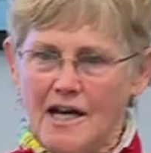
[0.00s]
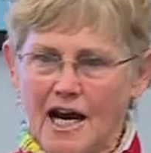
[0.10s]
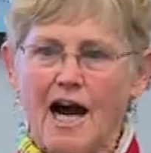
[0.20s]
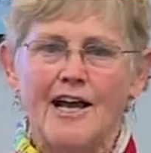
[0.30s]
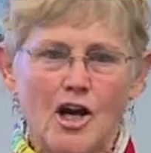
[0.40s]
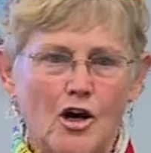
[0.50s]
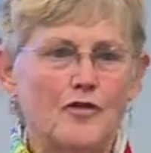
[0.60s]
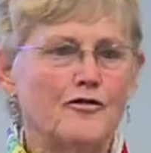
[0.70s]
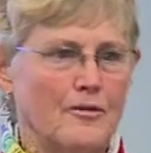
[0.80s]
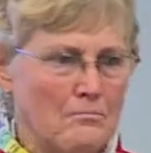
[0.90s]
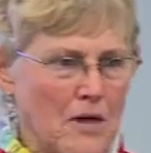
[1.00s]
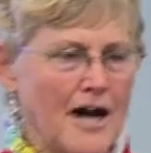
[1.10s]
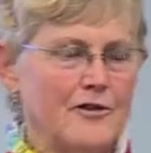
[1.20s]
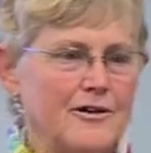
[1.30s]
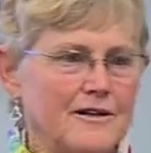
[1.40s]
I go from
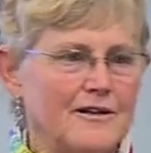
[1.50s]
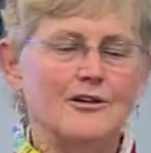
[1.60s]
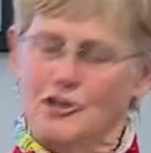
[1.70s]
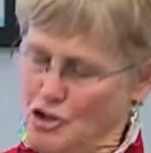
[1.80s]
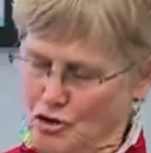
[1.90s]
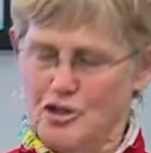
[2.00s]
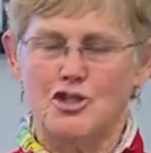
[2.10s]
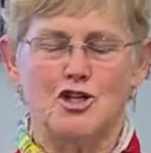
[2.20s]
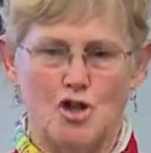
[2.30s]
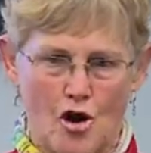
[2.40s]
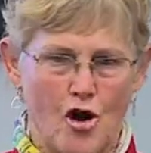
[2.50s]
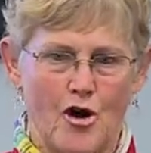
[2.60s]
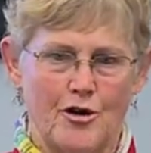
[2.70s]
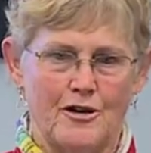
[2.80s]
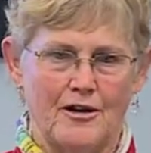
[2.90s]
moderate to this is
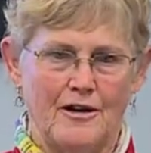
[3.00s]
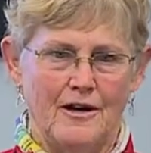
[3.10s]
hard.